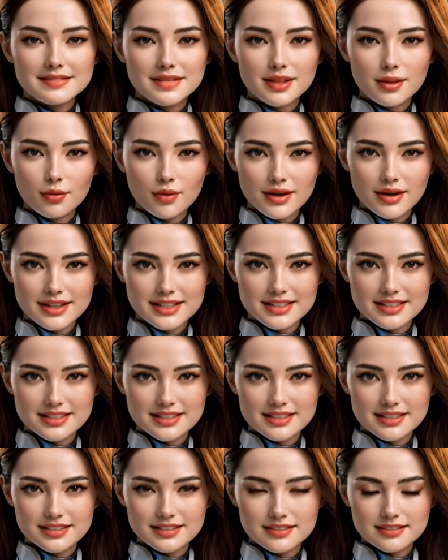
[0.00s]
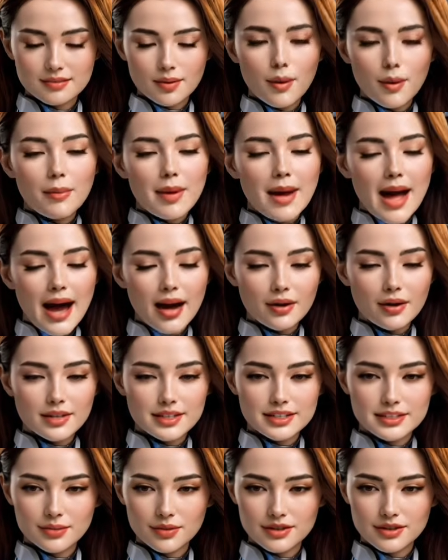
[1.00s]
He eats 2 pawns, and I do not
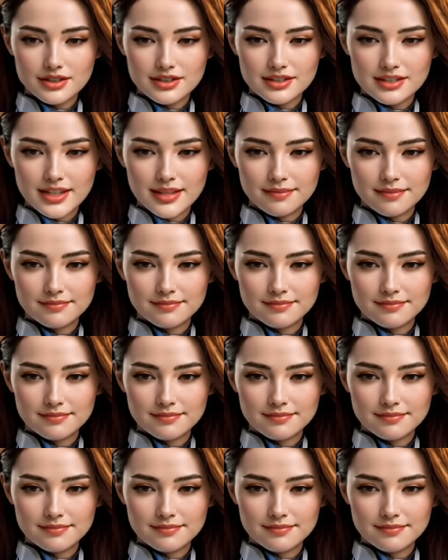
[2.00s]
chase him.